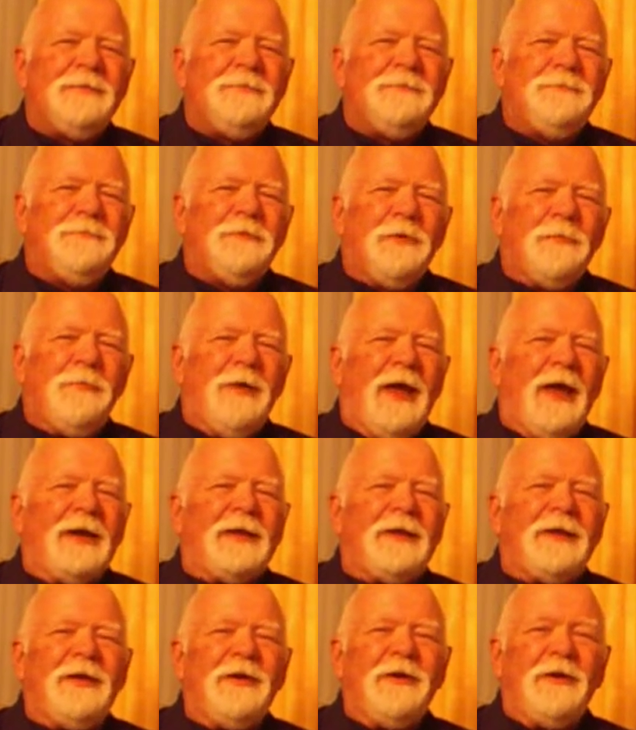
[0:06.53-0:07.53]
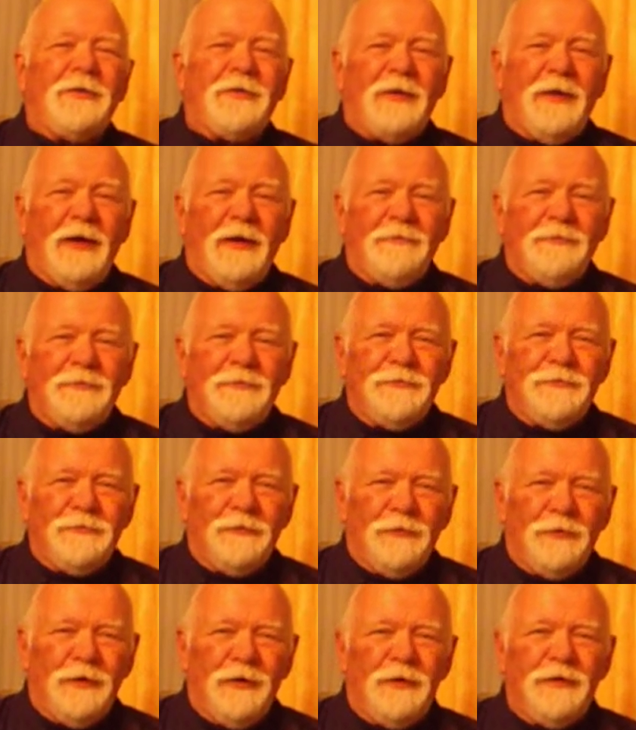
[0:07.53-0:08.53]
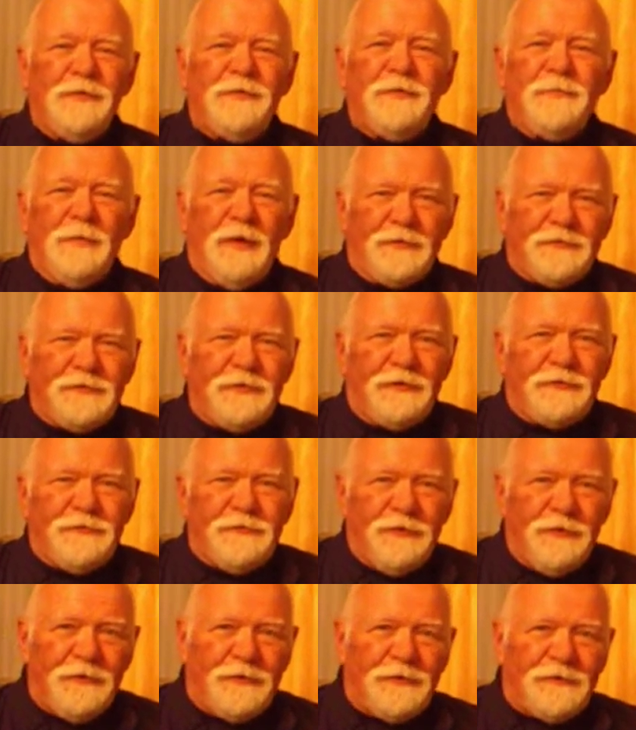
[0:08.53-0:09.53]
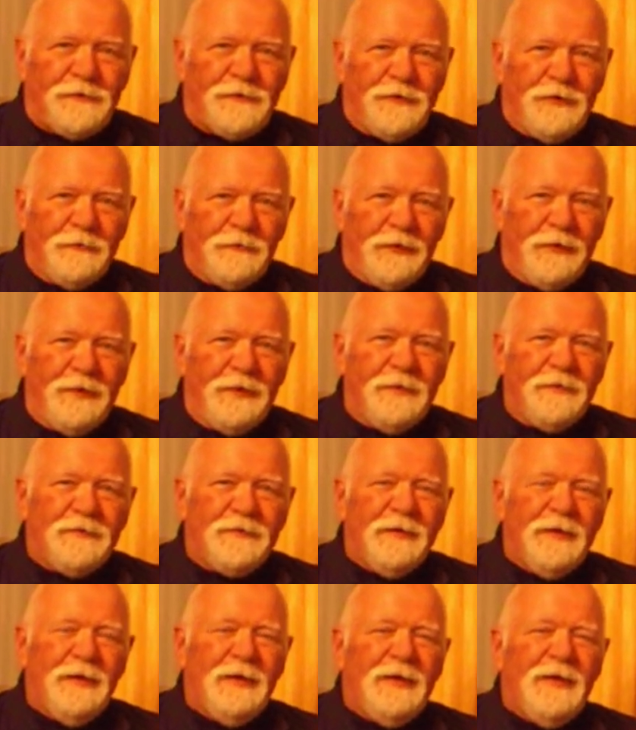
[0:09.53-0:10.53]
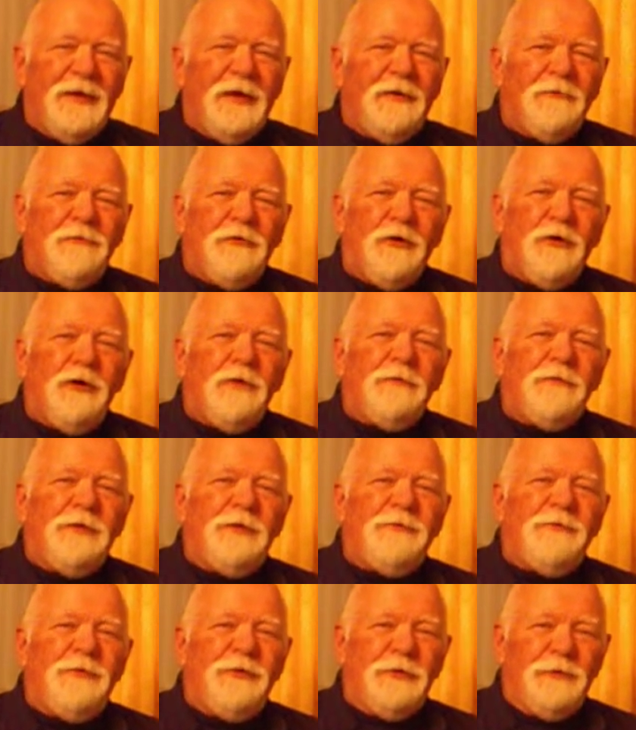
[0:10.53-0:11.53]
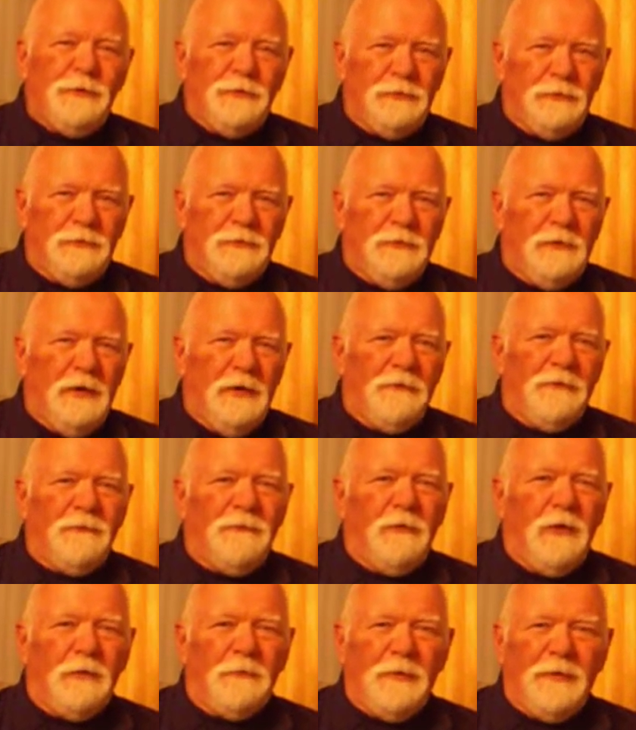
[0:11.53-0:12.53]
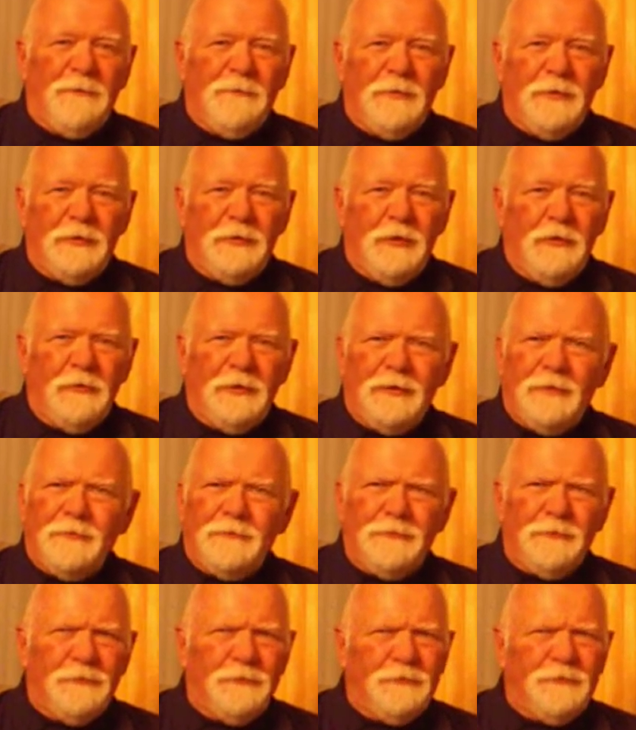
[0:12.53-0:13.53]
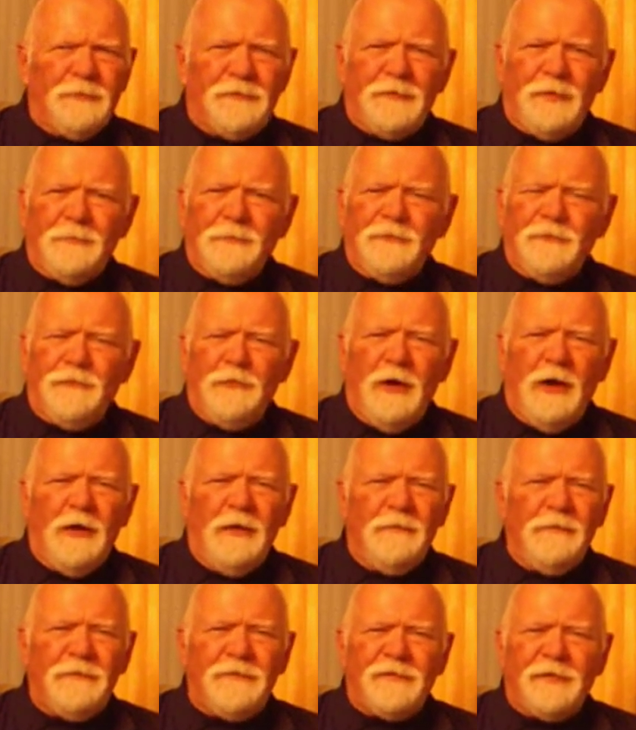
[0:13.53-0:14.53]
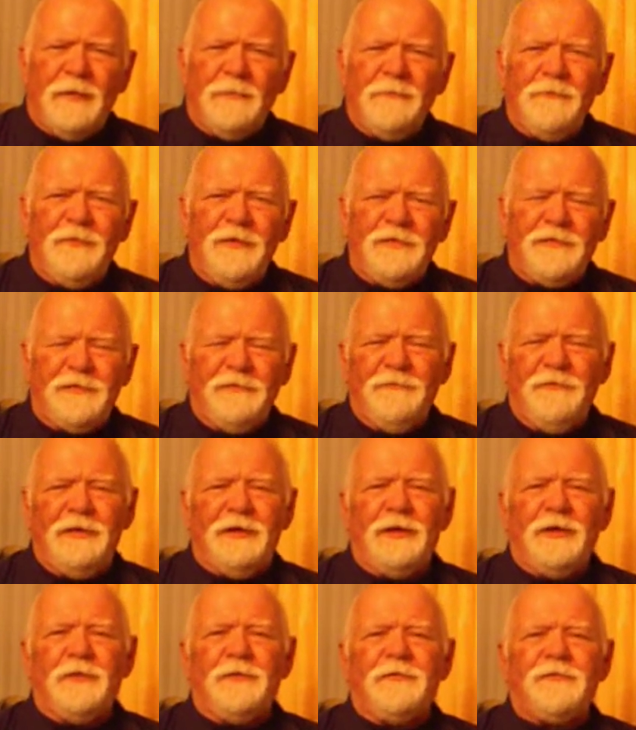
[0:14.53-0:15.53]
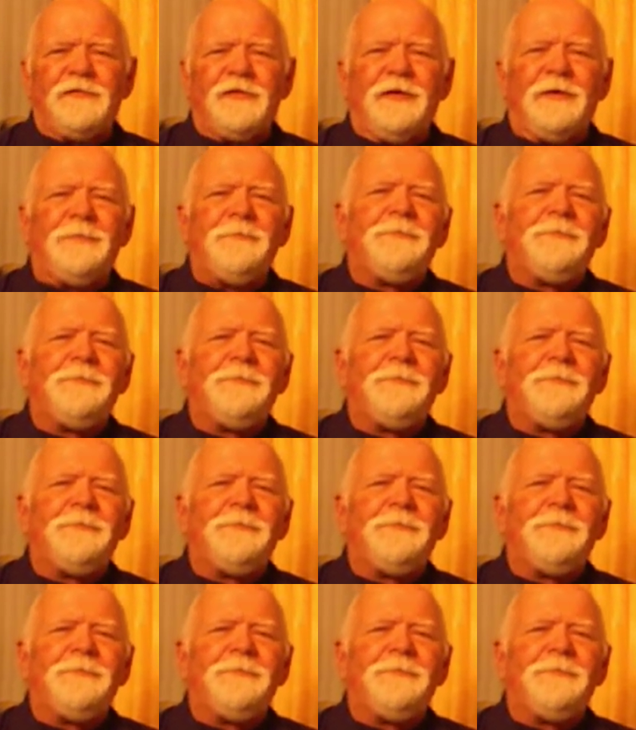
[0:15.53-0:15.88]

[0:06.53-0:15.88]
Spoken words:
We're back here at the Heaven Door Domestic Church series for a review of what we've been going through, some videos here.